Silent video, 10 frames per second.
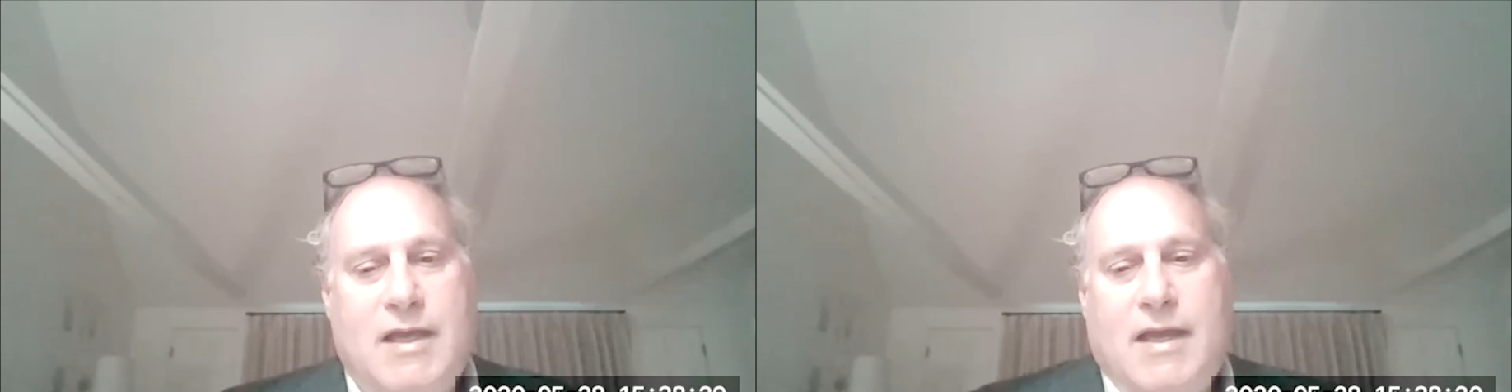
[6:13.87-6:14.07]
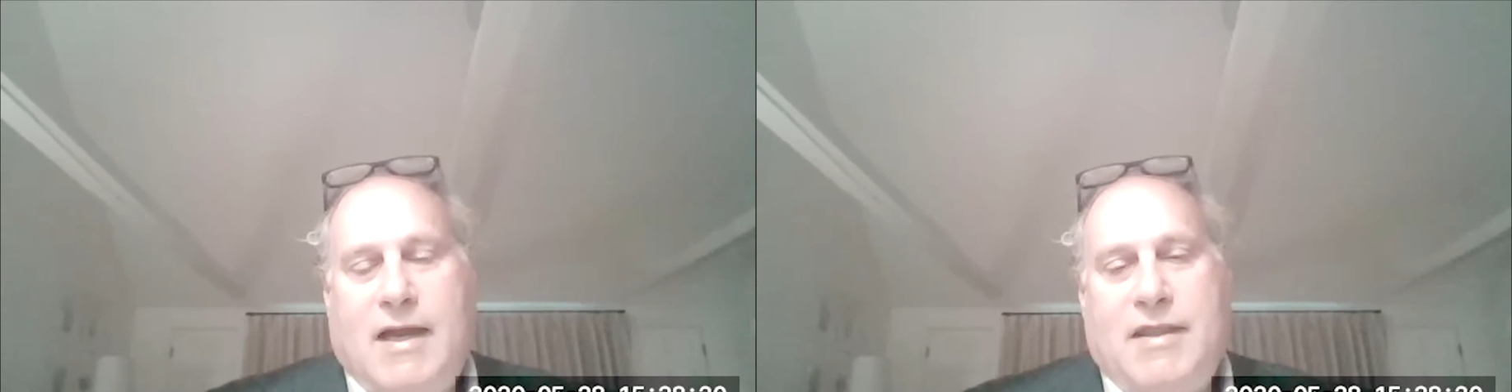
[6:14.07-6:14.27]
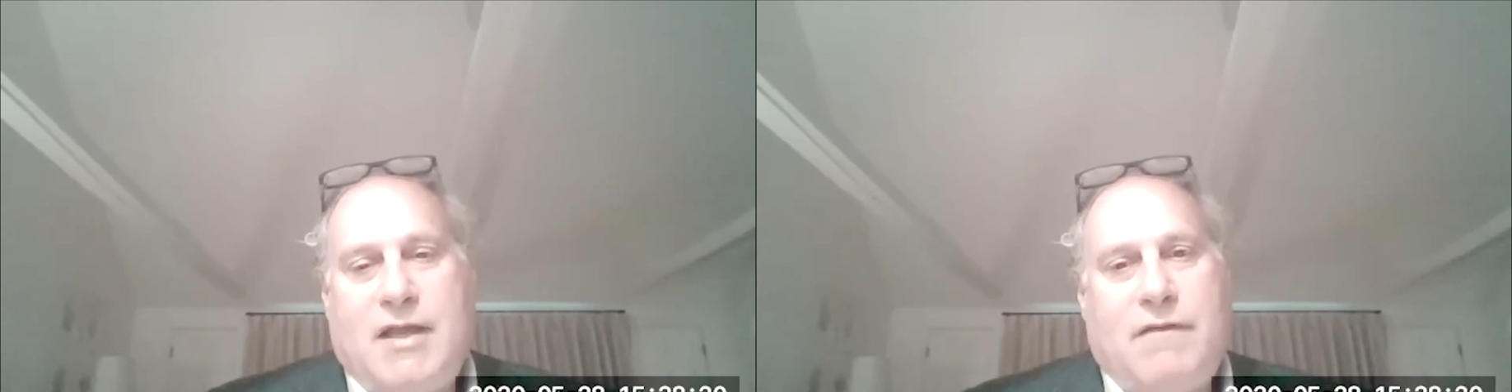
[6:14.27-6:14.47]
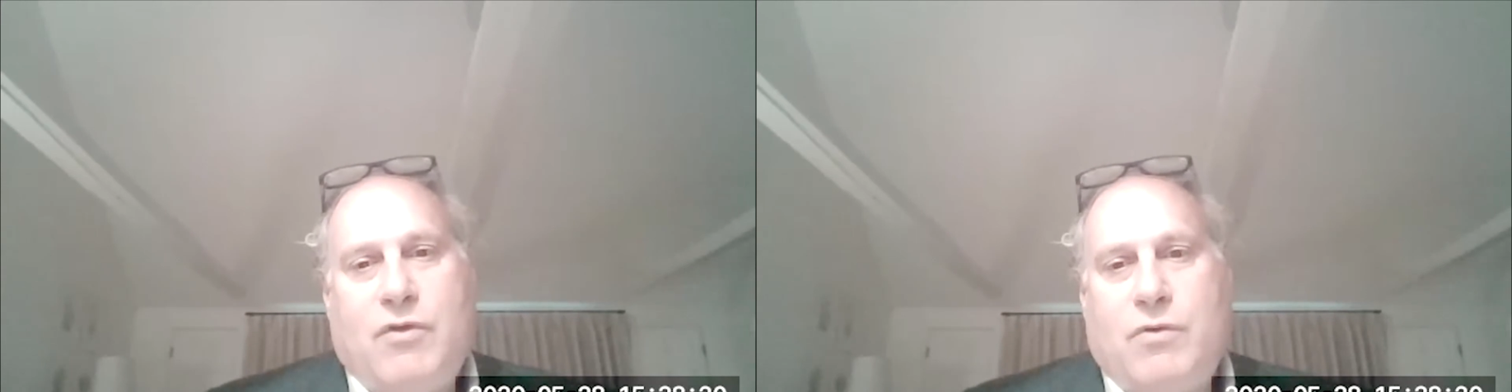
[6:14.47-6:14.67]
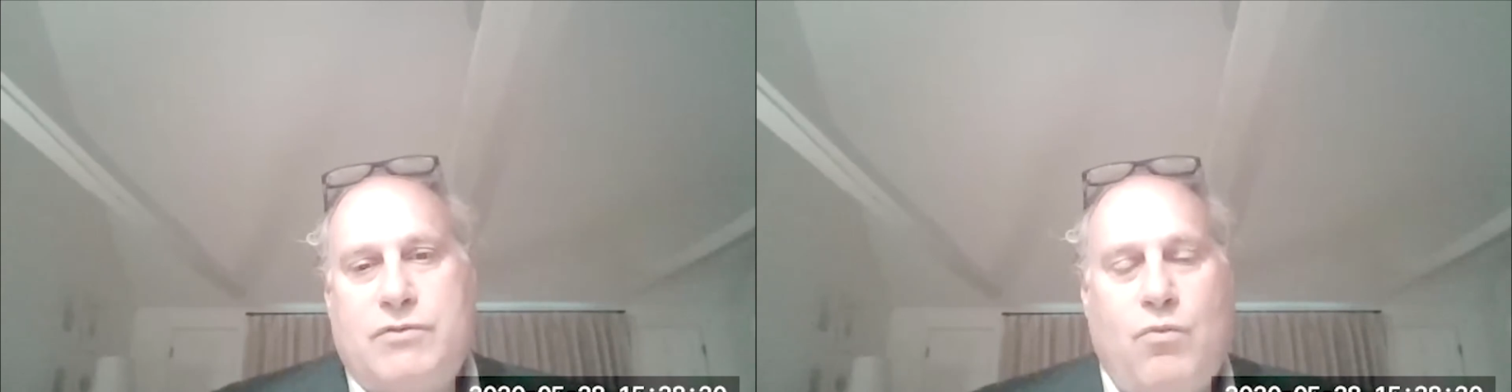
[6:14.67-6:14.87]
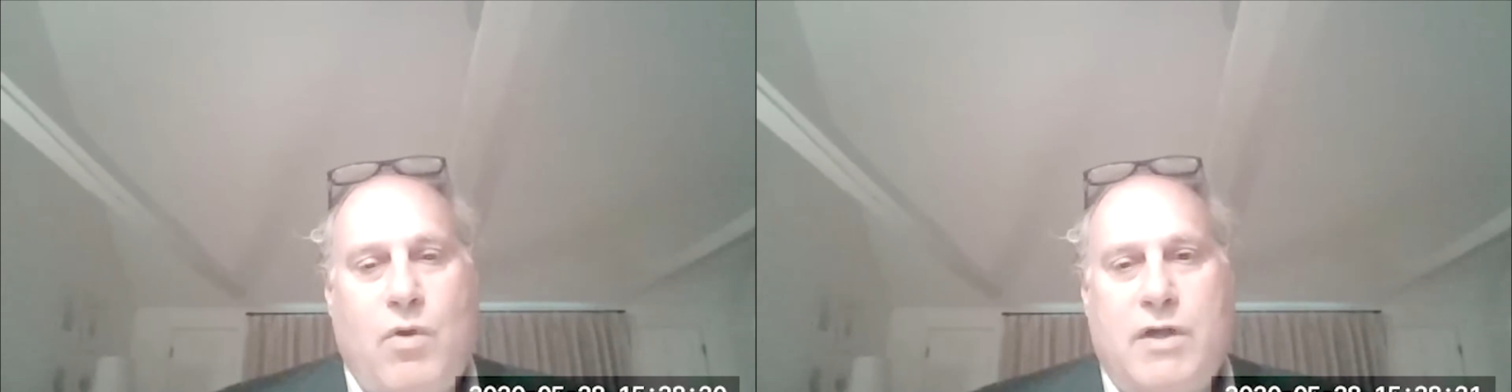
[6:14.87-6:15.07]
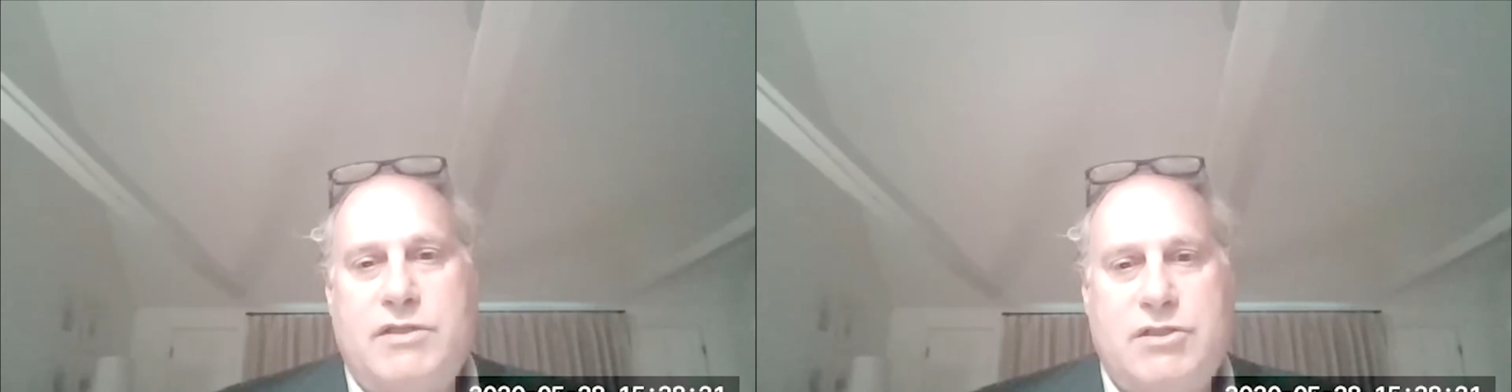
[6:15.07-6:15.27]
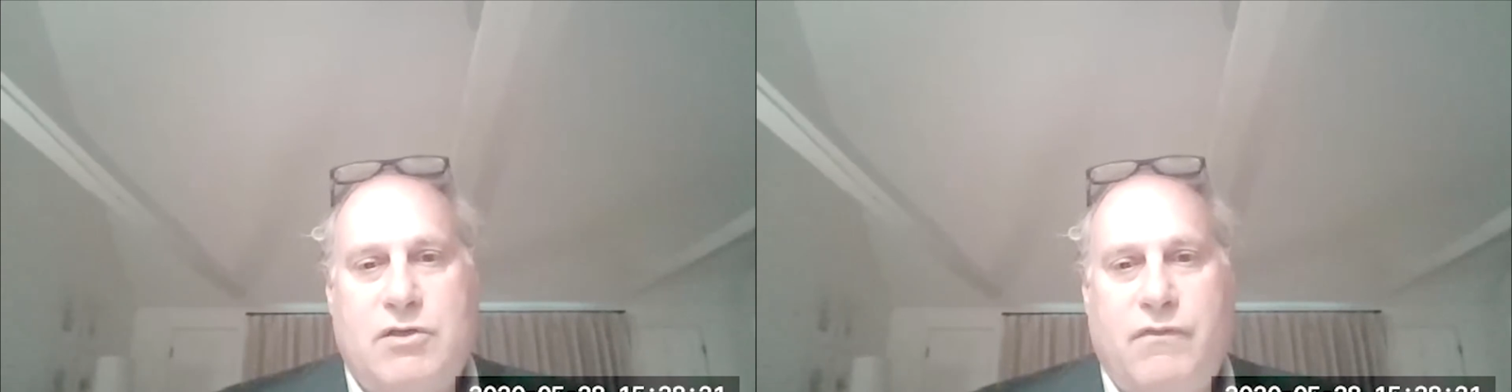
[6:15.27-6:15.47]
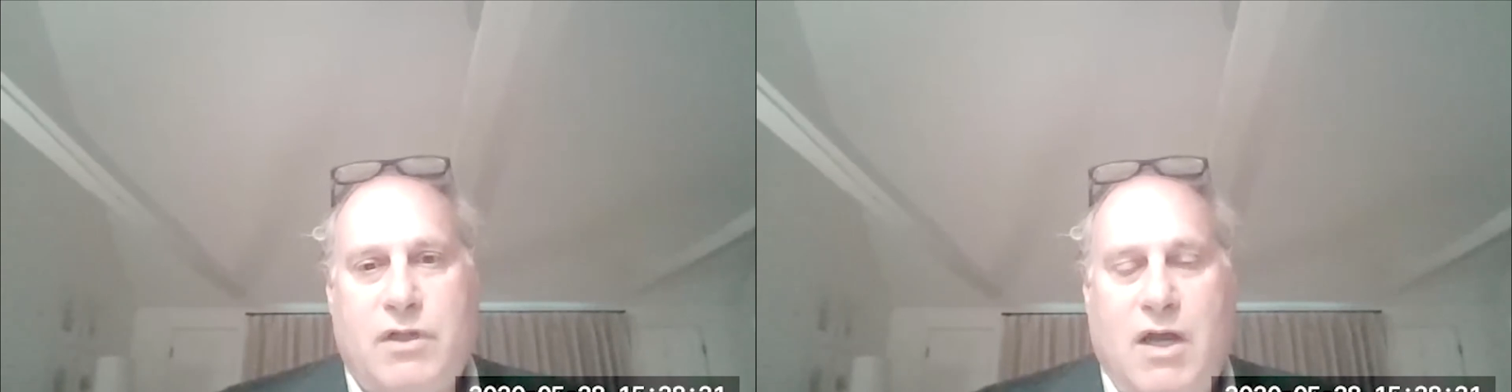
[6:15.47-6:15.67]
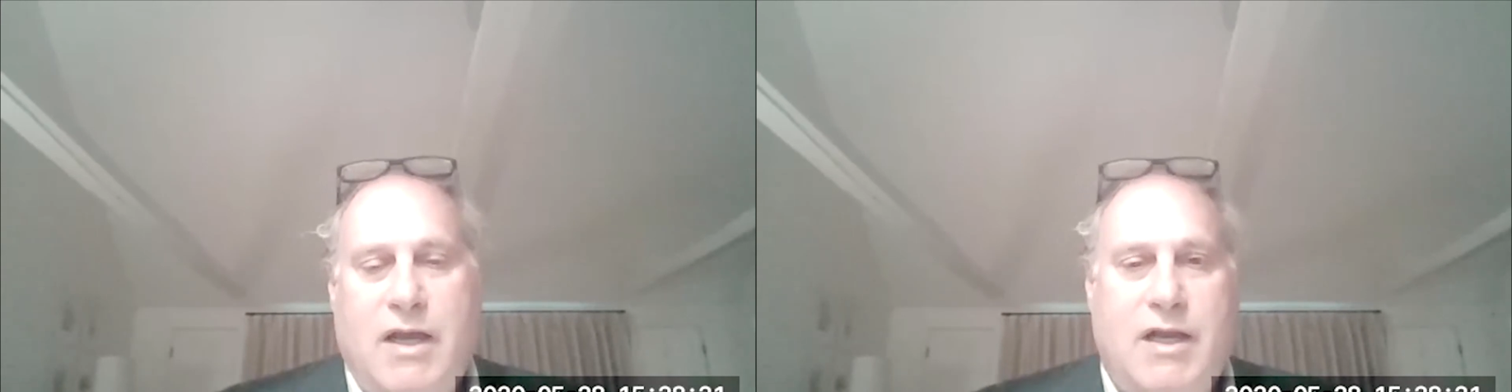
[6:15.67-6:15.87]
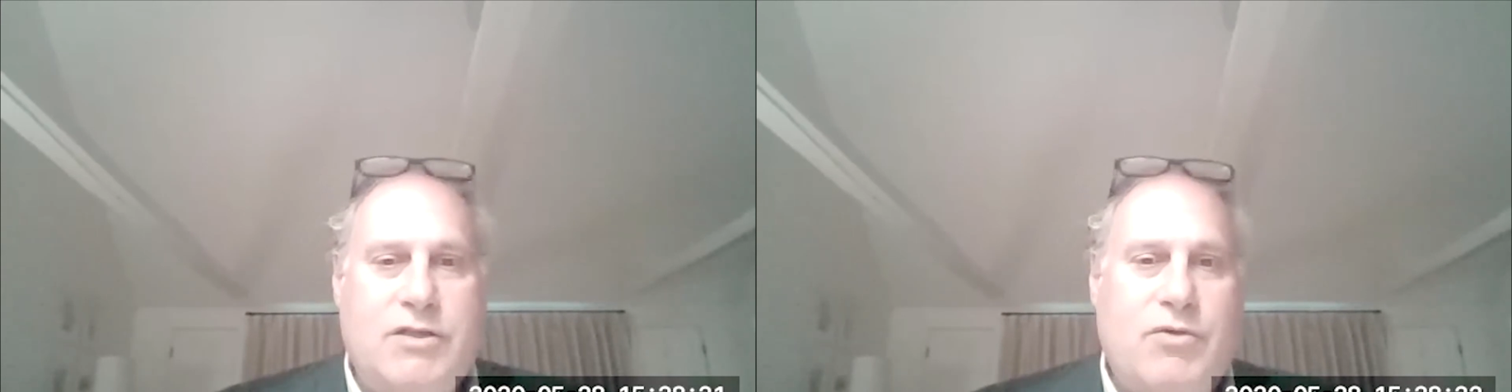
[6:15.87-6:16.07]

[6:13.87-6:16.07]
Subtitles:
I think if there was one silver lining